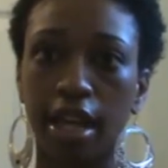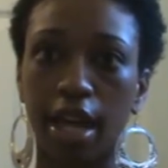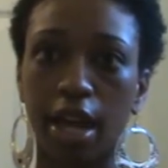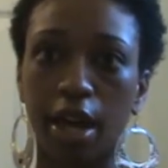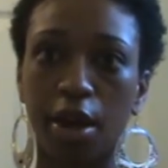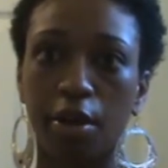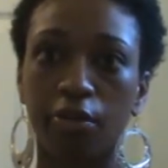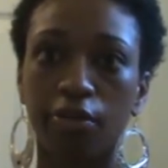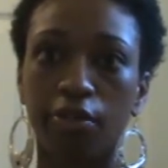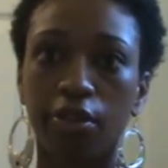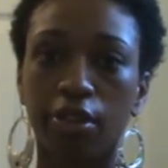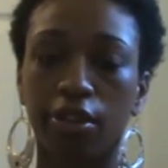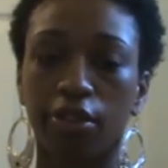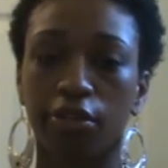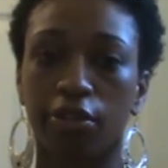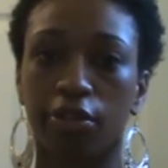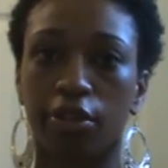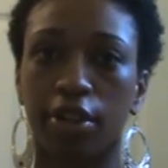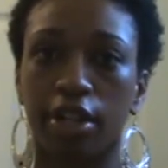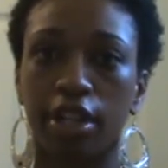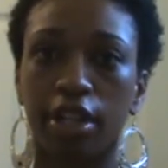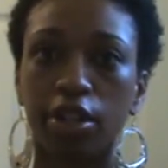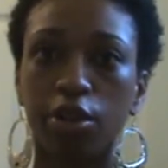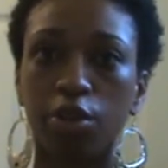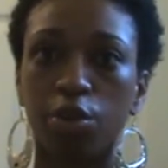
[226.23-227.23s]
Um, feel
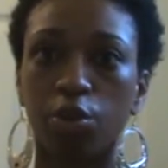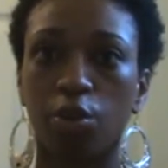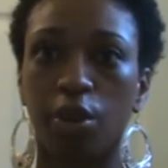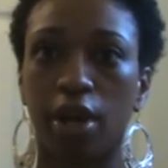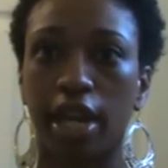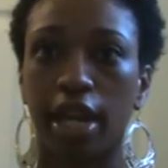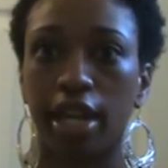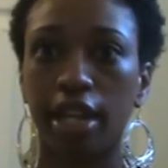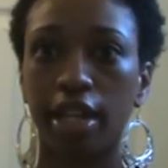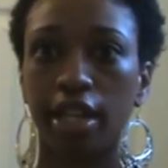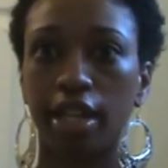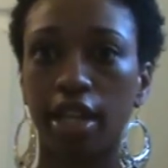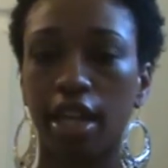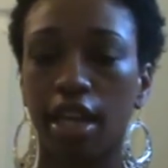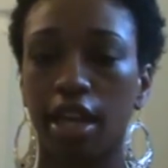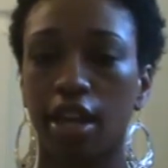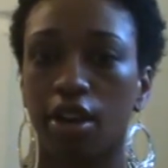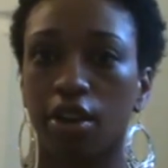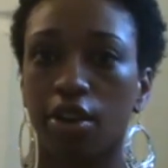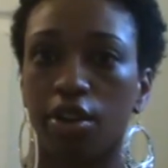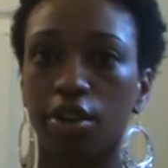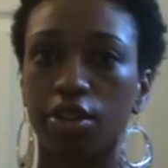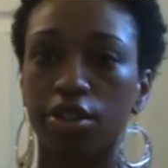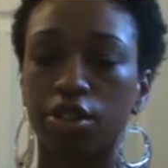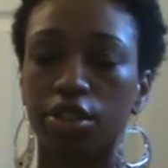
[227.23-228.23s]
free to rate
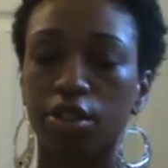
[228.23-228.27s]
or